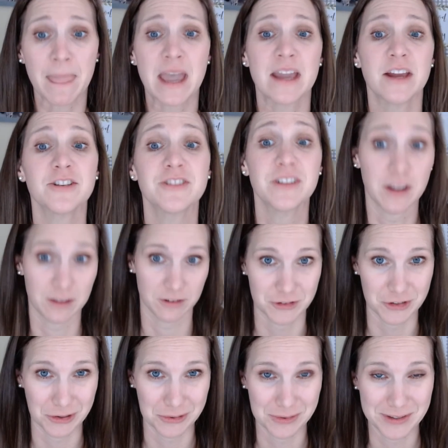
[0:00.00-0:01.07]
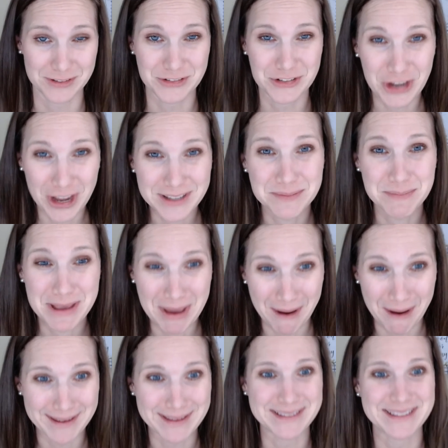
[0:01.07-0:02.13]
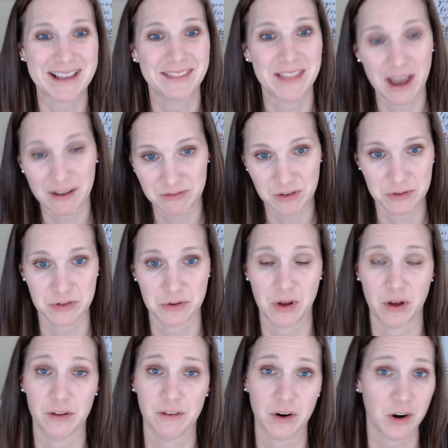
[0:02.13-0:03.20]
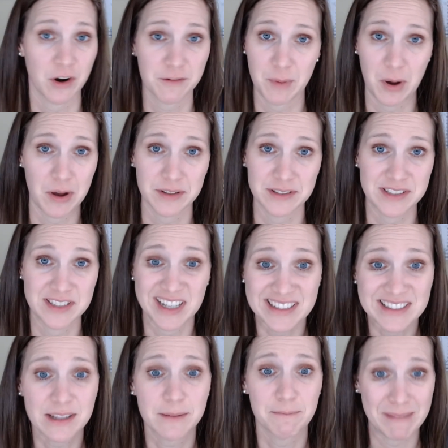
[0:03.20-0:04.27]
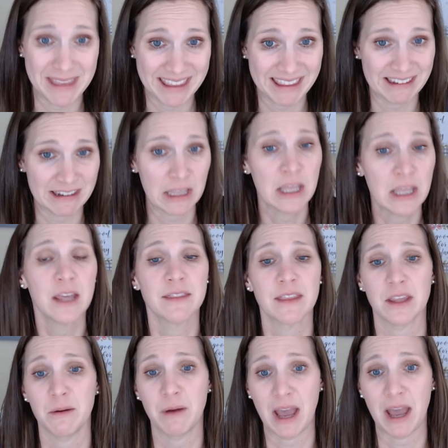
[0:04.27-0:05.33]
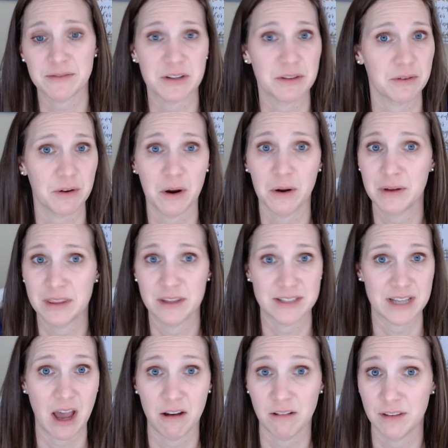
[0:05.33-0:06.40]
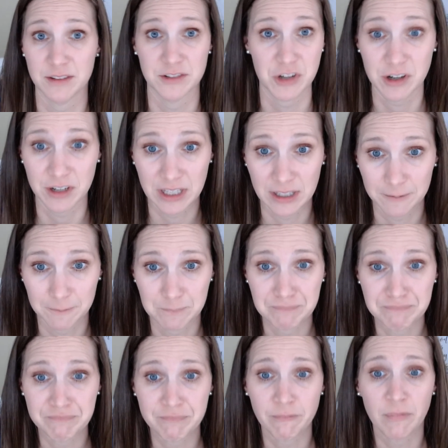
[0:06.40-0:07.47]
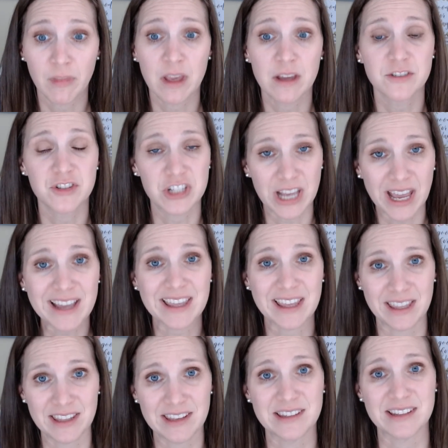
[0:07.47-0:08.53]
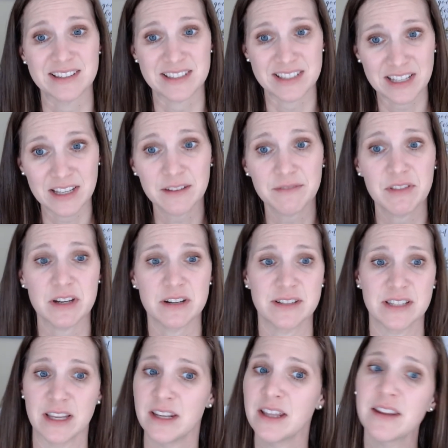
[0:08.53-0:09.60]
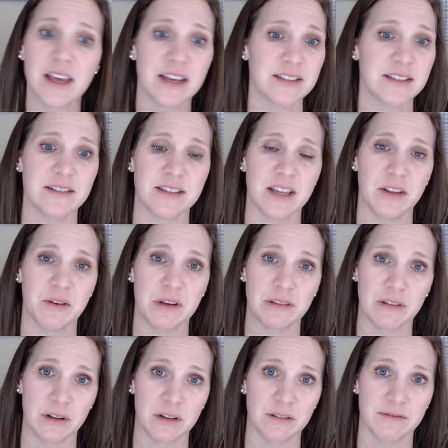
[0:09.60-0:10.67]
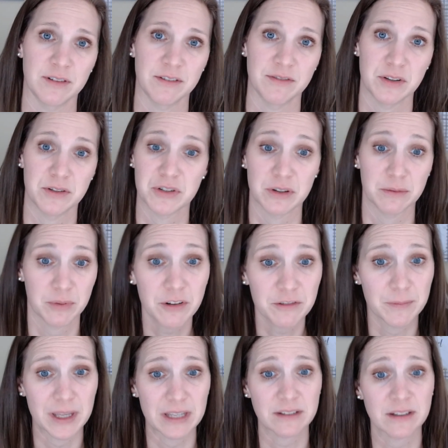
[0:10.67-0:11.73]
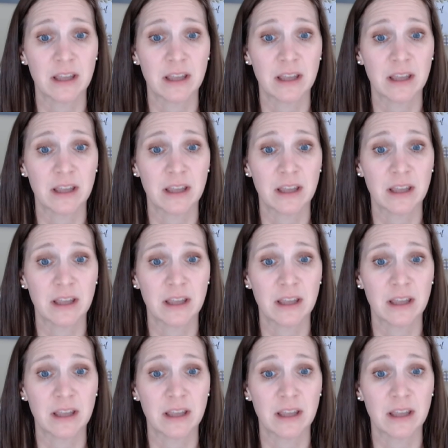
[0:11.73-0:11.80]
Here's another truth. Just because life throws you curveballs doesn't mean that you have to throw in the towel on the journey. Check in to see if there's any lessons that you can learn for future improvement,